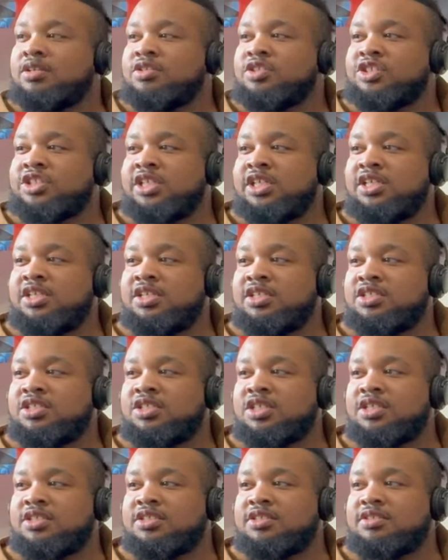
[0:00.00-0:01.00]
she CC.
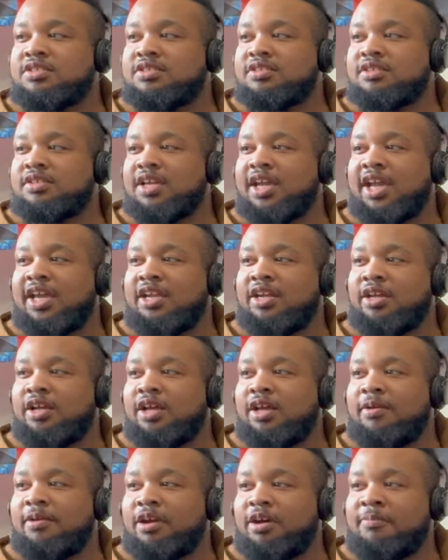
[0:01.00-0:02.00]
just had
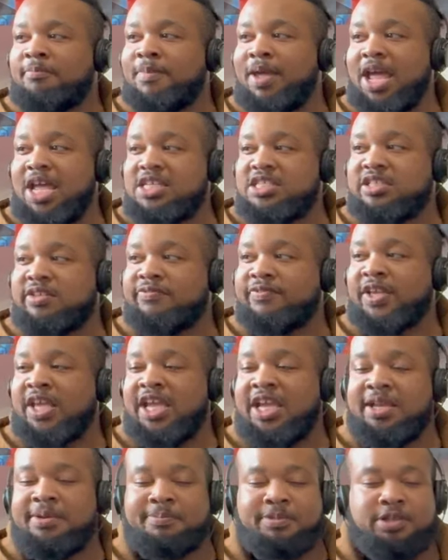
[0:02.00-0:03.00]
a, a, massive game,